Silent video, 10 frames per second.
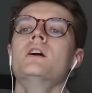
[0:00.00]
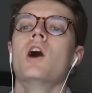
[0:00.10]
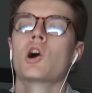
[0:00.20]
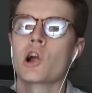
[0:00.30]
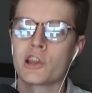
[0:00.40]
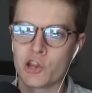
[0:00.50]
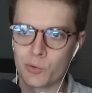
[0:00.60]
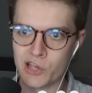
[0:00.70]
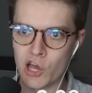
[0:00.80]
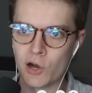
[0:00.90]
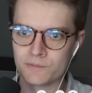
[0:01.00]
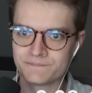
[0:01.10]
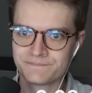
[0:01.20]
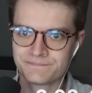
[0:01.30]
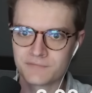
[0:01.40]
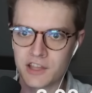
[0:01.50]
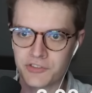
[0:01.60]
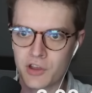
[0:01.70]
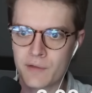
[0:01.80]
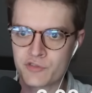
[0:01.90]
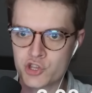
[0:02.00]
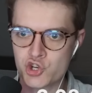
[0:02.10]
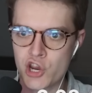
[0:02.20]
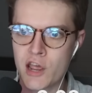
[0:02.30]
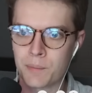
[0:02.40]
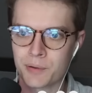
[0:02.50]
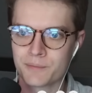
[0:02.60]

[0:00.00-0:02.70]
All right, here we go. It's time for the champ.